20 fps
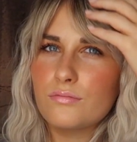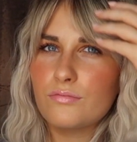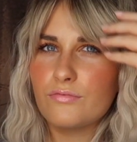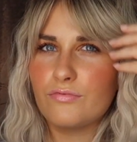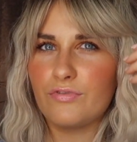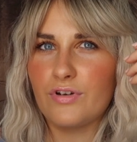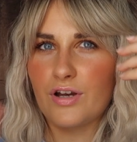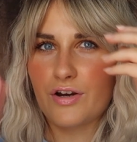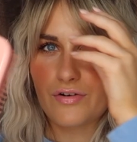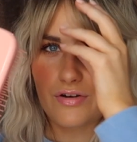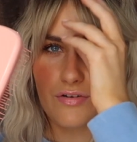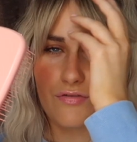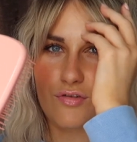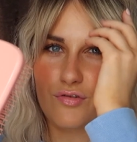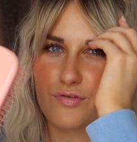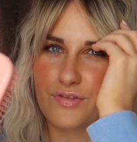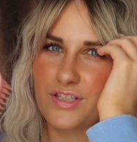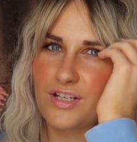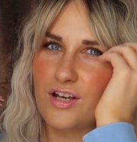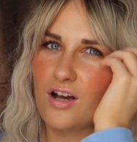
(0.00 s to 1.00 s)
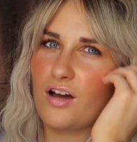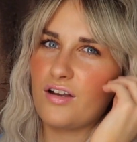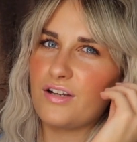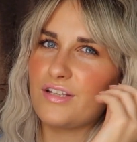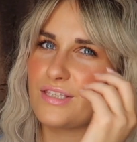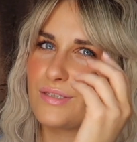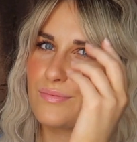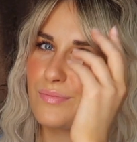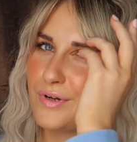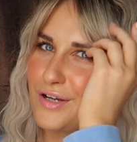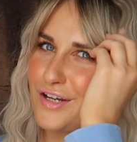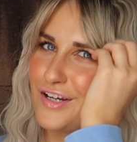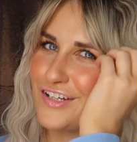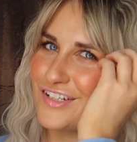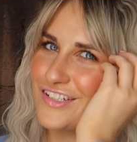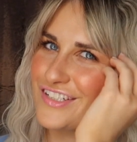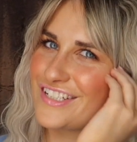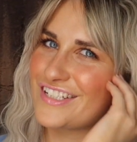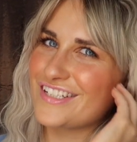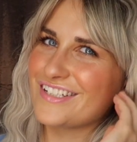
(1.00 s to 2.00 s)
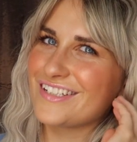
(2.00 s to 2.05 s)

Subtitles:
Very Rosie Con inspired.